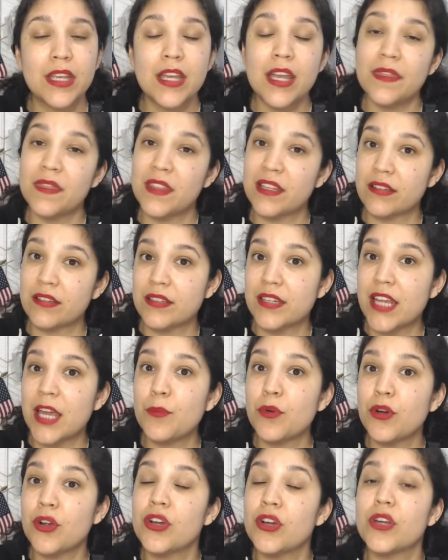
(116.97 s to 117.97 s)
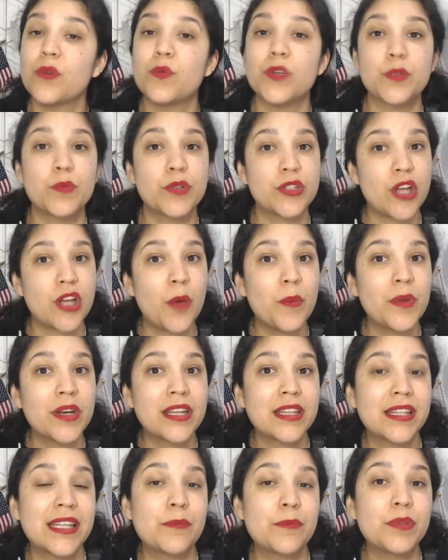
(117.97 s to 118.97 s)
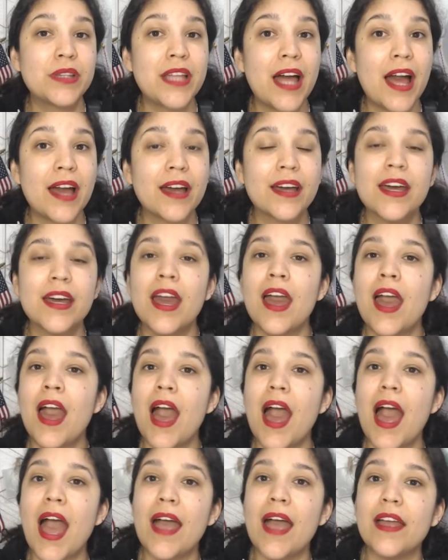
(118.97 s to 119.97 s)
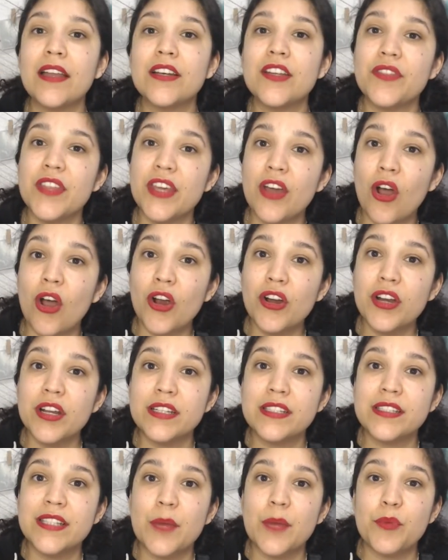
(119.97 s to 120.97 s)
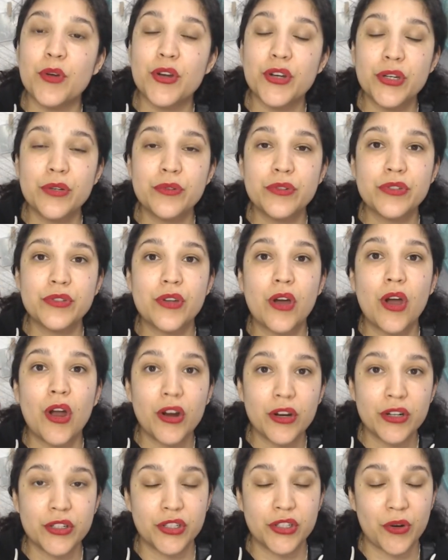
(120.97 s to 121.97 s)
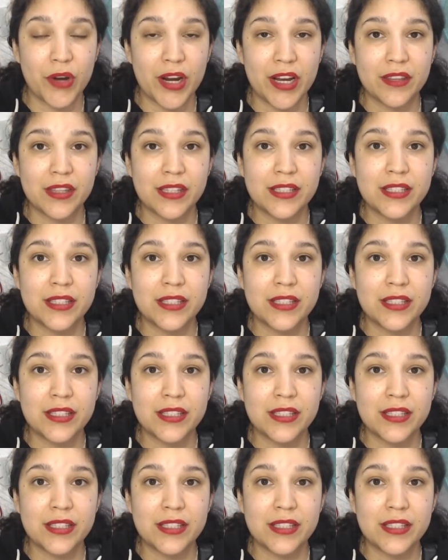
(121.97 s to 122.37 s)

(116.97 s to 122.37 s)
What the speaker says: This neighborhood was predominantly black, and the artists that produced art during this